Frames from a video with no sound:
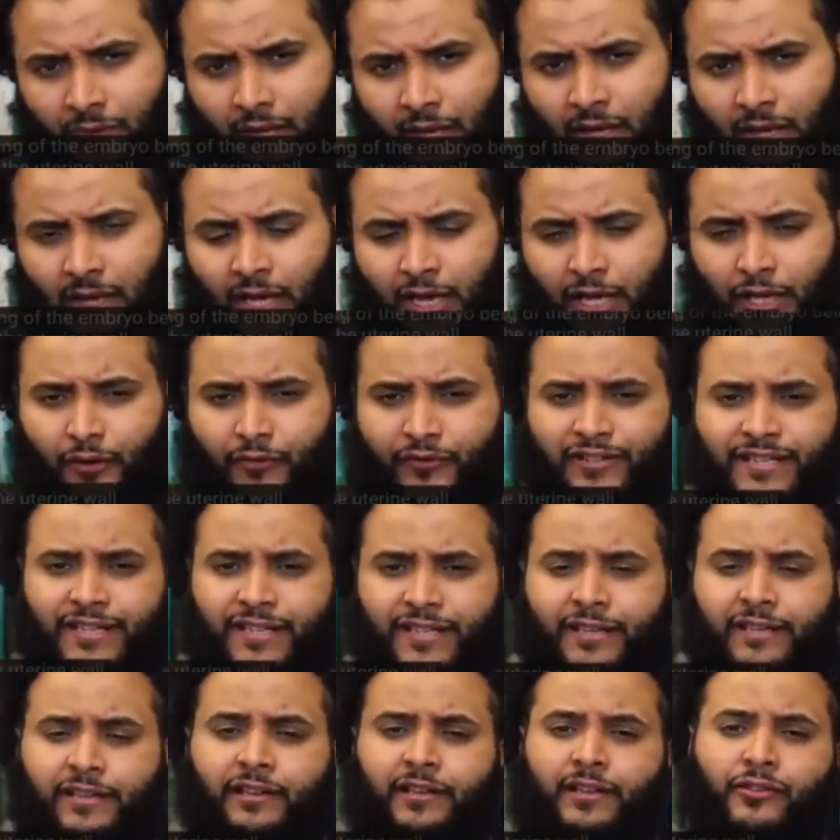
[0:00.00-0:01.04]
And obviously,
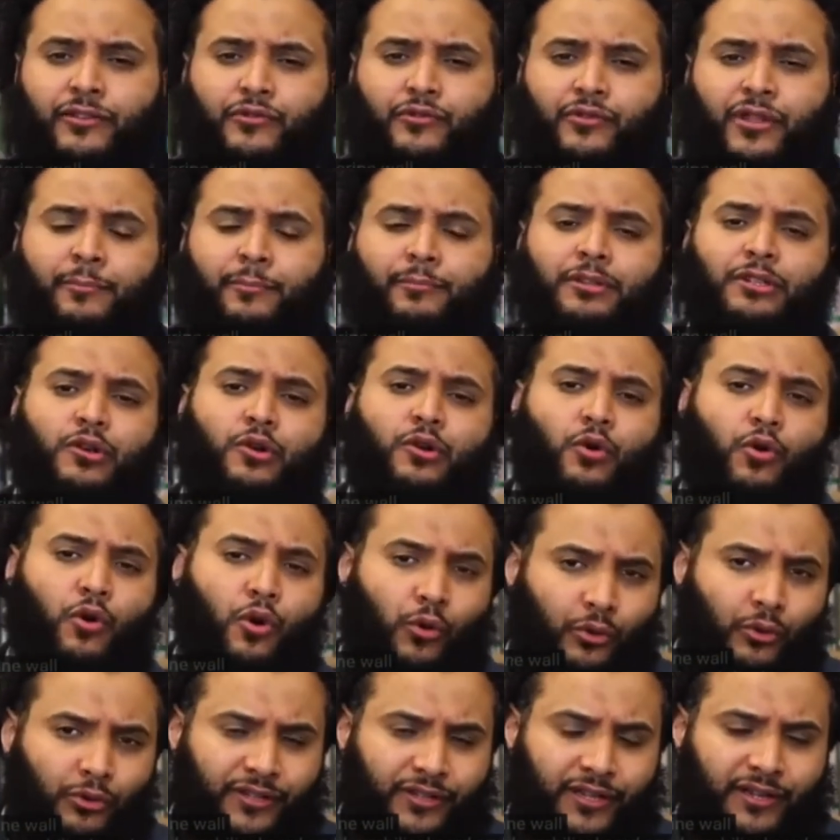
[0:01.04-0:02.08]
through the umbilical
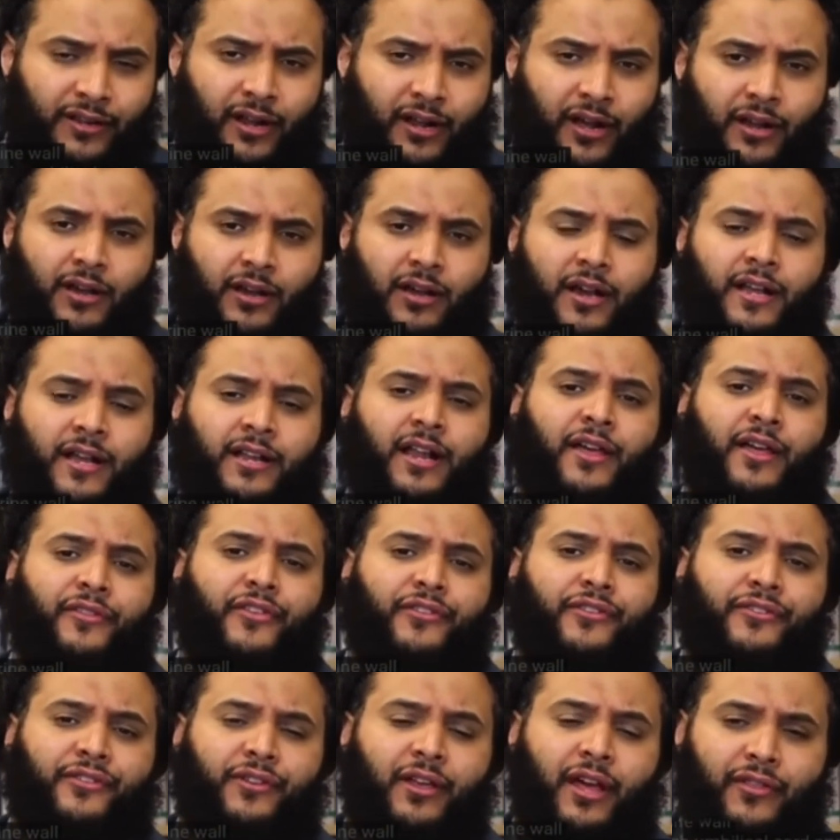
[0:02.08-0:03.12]
cord and, uh, and
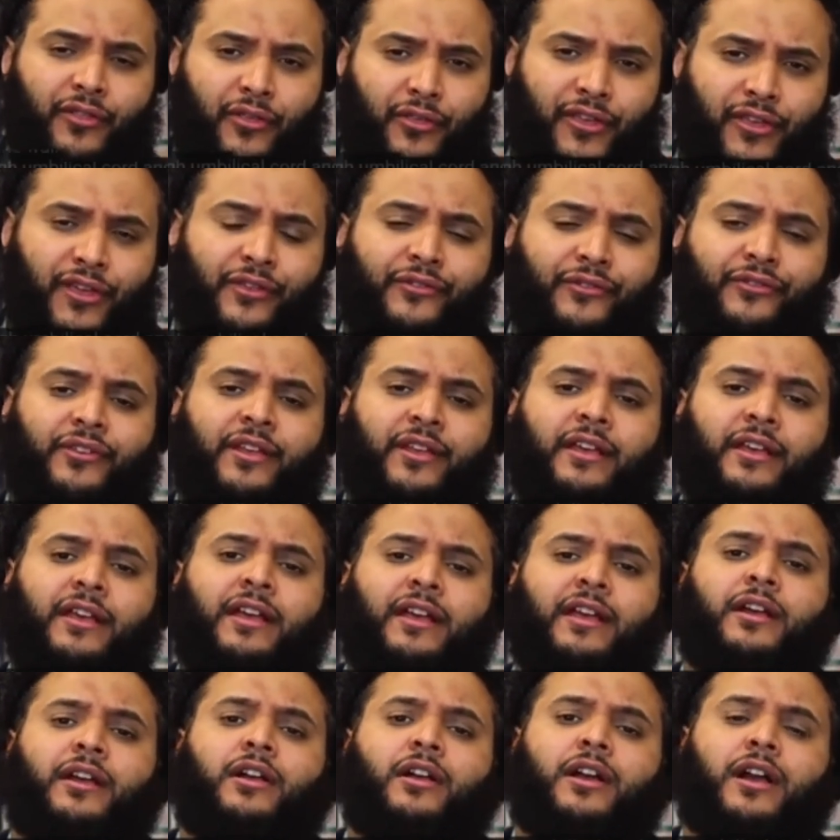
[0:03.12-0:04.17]
others, other things,
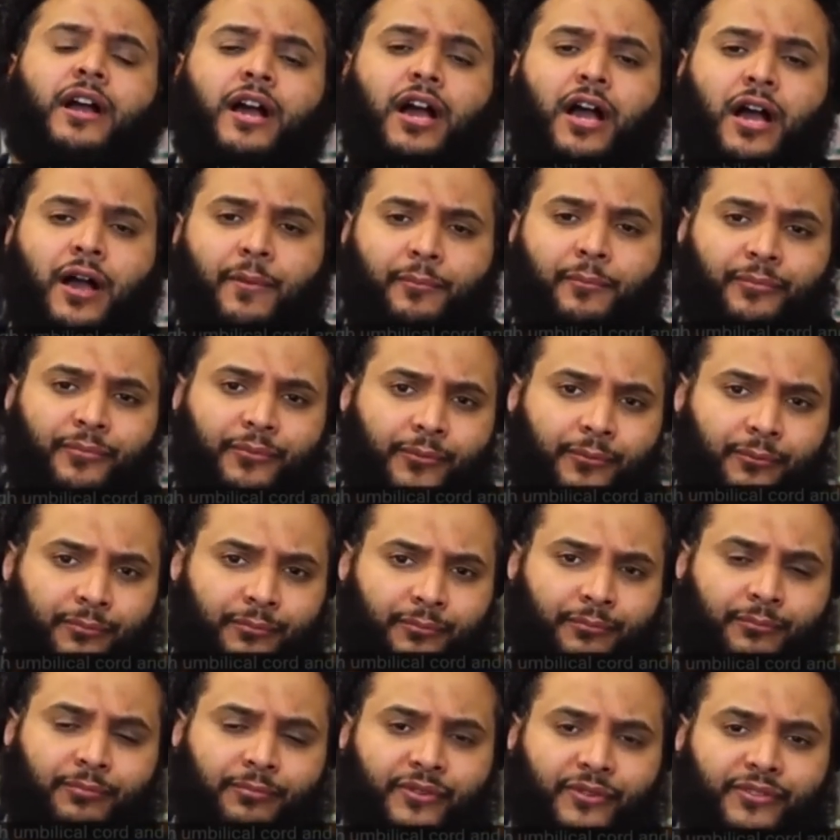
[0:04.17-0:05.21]
uh,
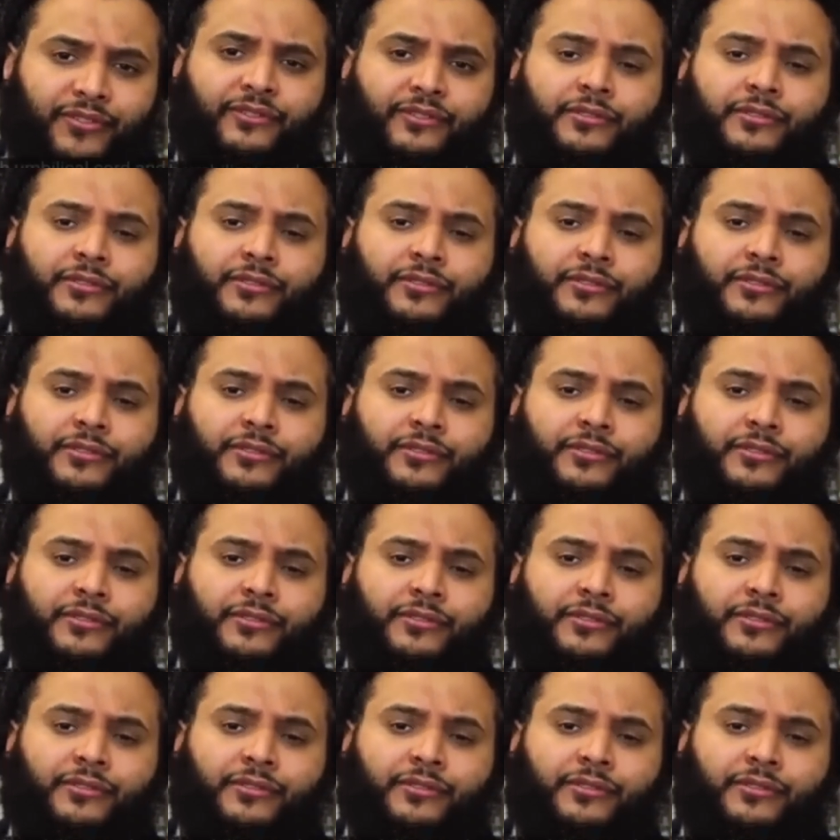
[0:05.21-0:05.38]
you